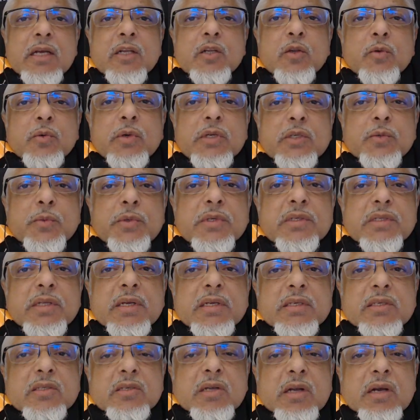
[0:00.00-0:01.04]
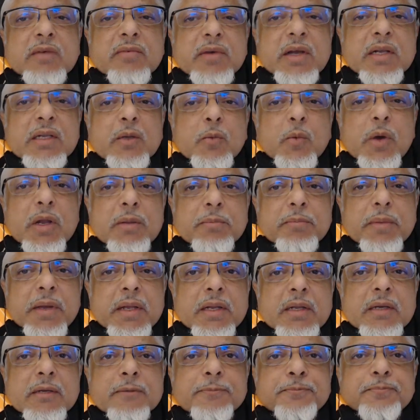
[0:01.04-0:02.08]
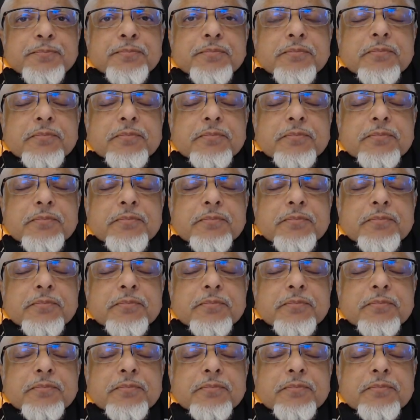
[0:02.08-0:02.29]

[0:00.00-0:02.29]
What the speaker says: towards which they strive under one banner.